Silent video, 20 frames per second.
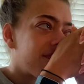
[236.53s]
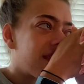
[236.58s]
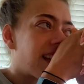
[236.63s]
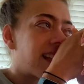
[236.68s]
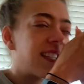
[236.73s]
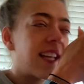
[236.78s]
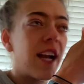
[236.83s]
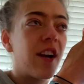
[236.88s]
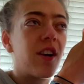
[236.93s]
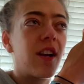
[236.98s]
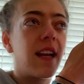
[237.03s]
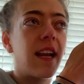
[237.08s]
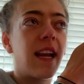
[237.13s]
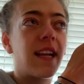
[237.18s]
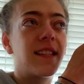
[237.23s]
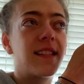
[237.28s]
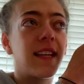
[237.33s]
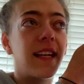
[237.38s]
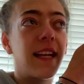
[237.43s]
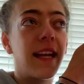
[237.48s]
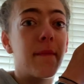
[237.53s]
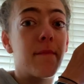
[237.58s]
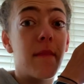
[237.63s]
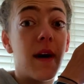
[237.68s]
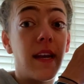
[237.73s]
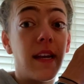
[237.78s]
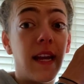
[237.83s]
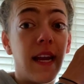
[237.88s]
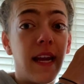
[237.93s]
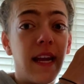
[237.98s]
Saturday night, Sunday,
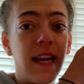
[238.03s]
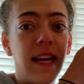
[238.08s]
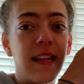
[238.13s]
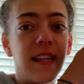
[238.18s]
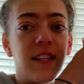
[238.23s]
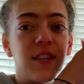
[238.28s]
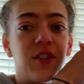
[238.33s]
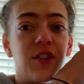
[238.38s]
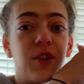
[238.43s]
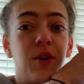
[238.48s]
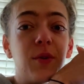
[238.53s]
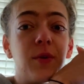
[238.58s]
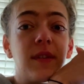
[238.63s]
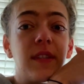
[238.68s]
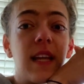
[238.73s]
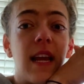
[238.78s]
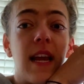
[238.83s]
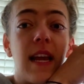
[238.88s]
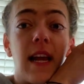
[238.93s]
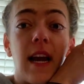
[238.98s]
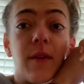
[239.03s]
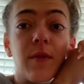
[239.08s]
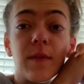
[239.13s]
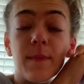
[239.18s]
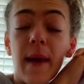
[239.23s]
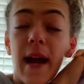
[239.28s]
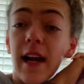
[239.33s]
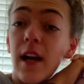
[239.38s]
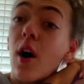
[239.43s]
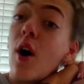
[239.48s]
Monday, and then Tuesday I was
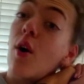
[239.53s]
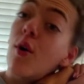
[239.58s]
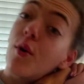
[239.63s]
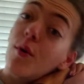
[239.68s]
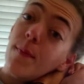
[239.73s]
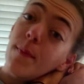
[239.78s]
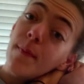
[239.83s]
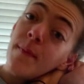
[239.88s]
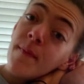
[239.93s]
back home